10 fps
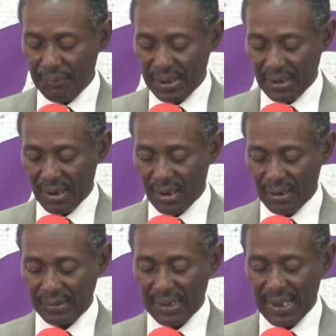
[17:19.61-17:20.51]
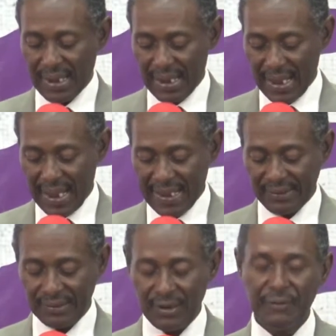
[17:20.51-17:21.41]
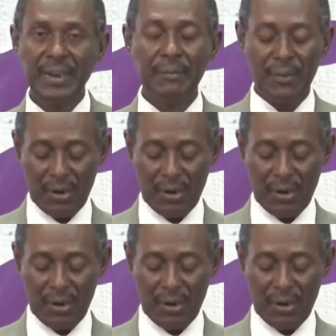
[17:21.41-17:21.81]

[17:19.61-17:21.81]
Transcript: Because I ask of him